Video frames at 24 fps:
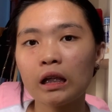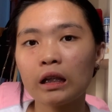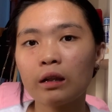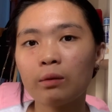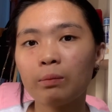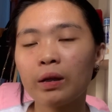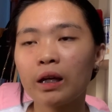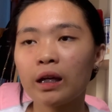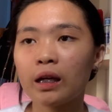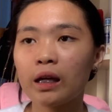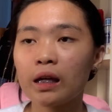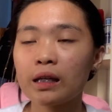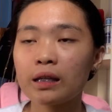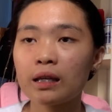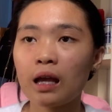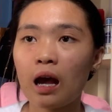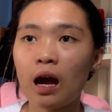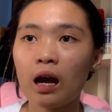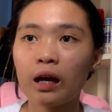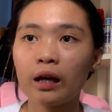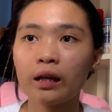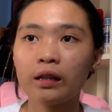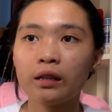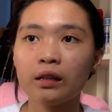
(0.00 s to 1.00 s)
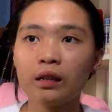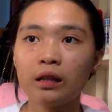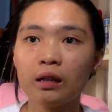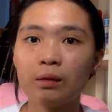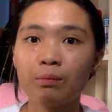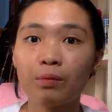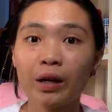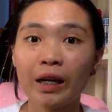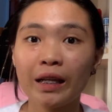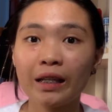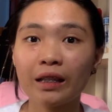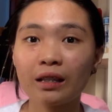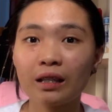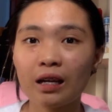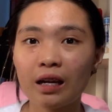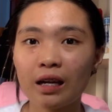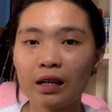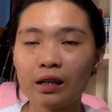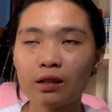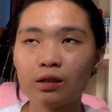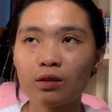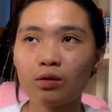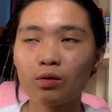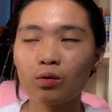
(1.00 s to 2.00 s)
na binigay sa akin ni Brain
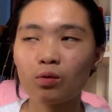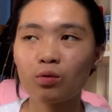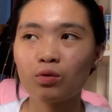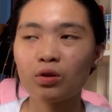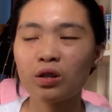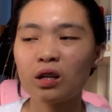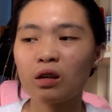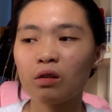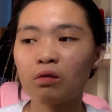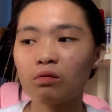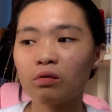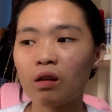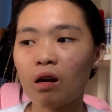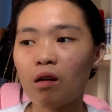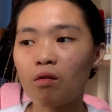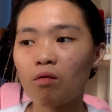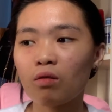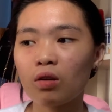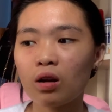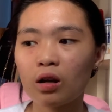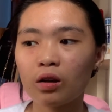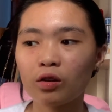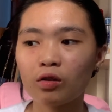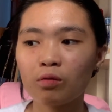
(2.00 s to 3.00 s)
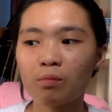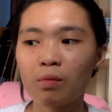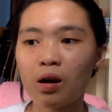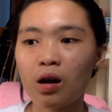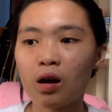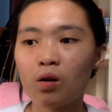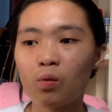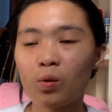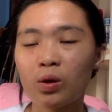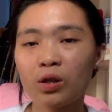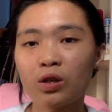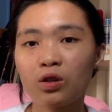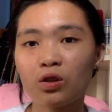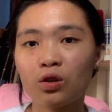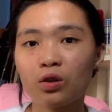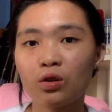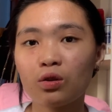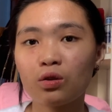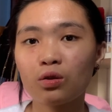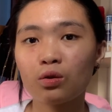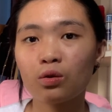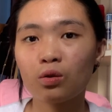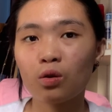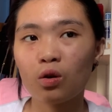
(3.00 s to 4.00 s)
Train. So, sinagutan ko lang yung mga
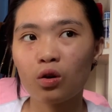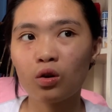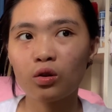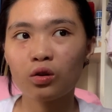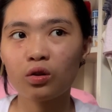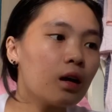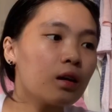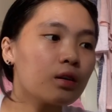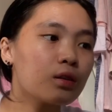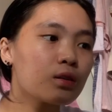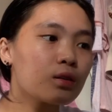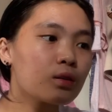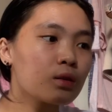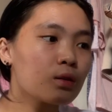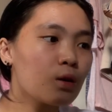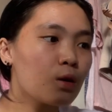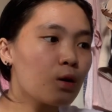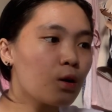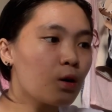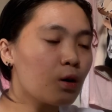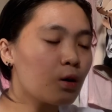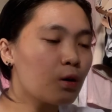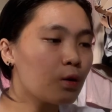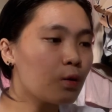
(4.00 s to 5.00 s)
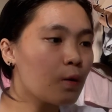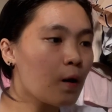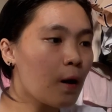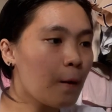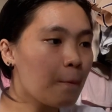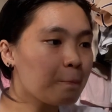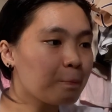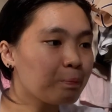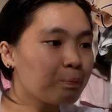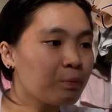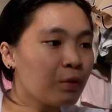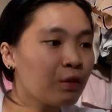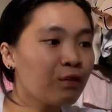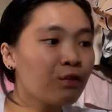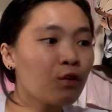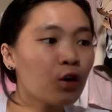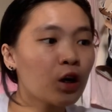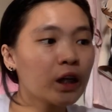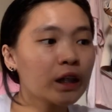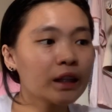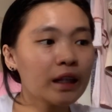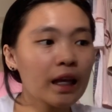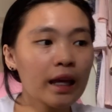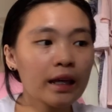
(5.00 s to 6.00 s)
questions doon. So,
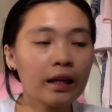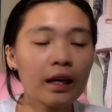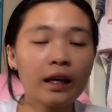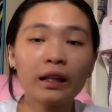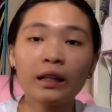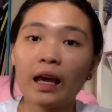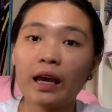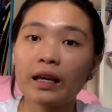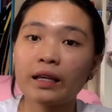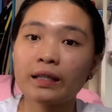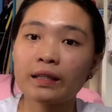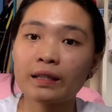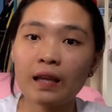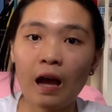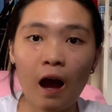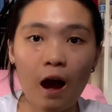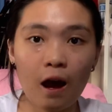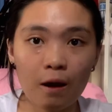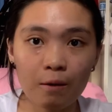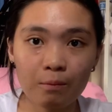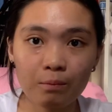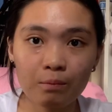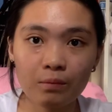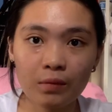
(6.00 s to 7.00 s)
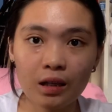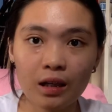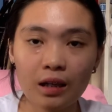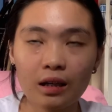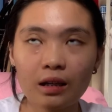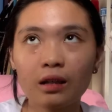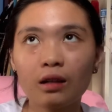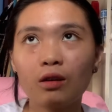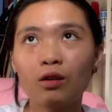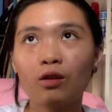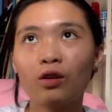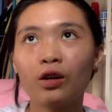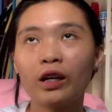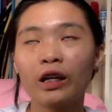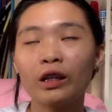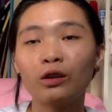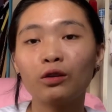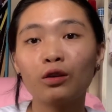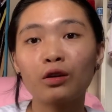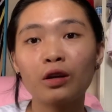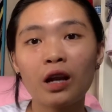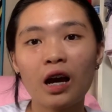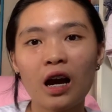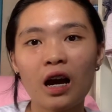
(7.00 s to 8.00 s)
before taking the exam, ako
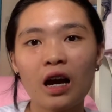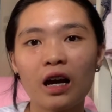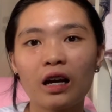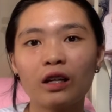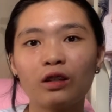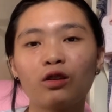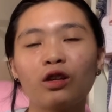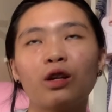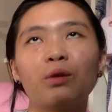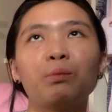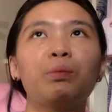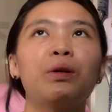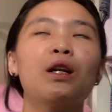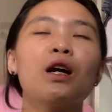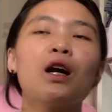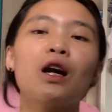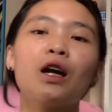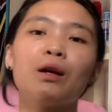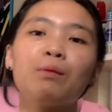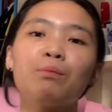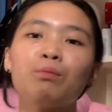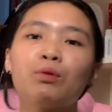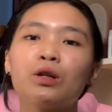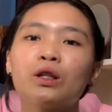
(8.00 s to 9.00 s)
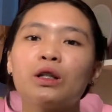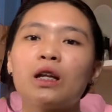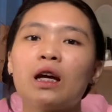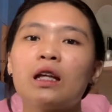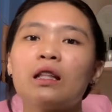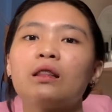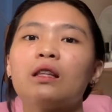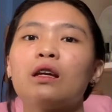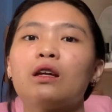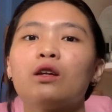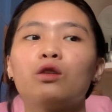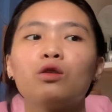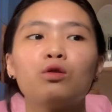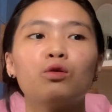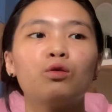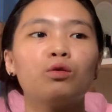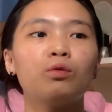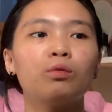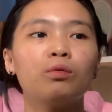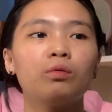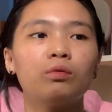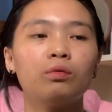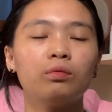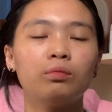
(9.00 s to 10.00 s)
ito na ha, ito na yung pinaka-importante
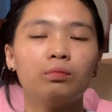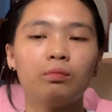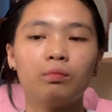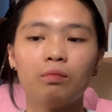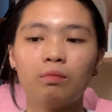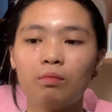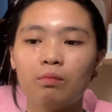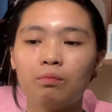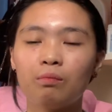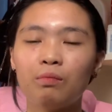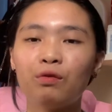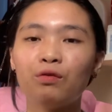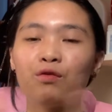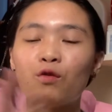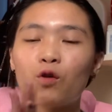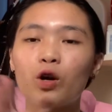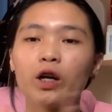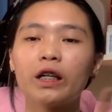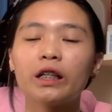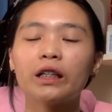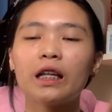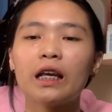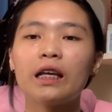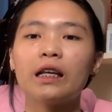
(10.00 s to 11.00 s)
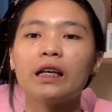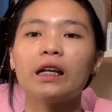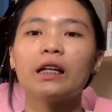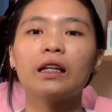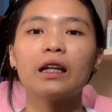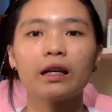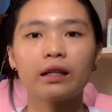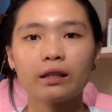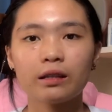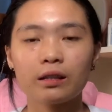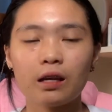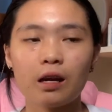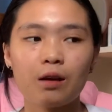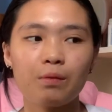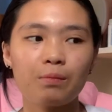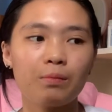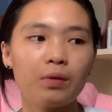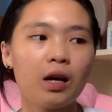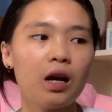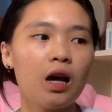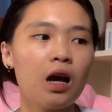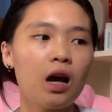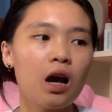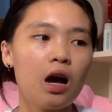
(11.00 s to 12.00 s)
nung before taking the exam.
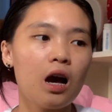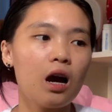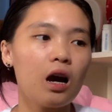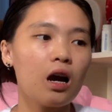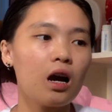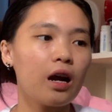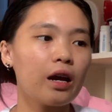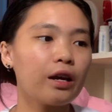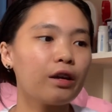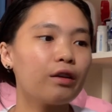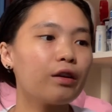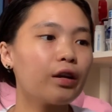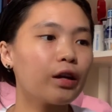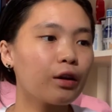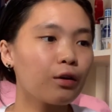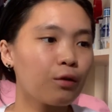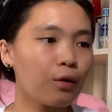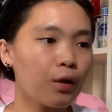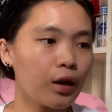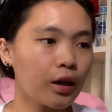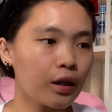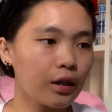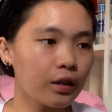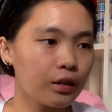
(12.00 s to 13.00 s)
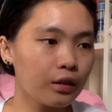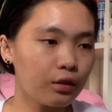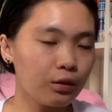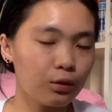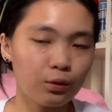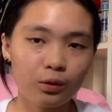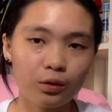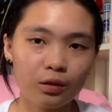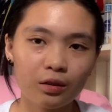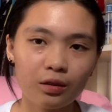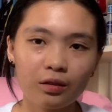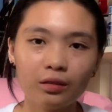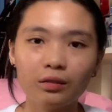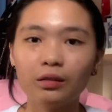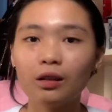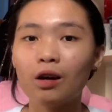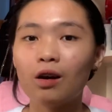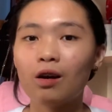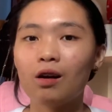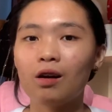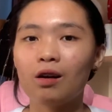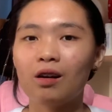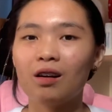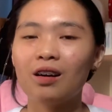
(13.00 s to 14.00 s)
I require you,
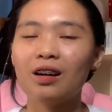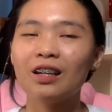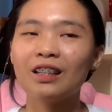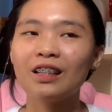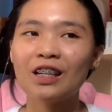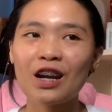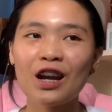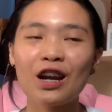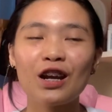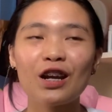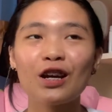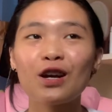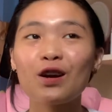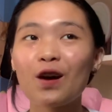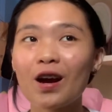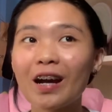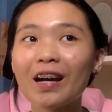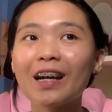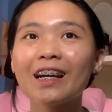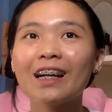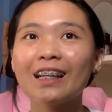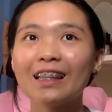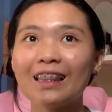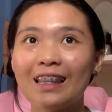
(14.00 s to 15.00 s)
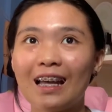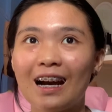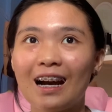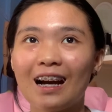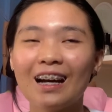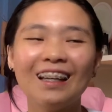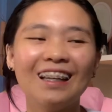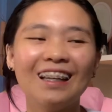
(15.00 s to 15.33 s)
I require kita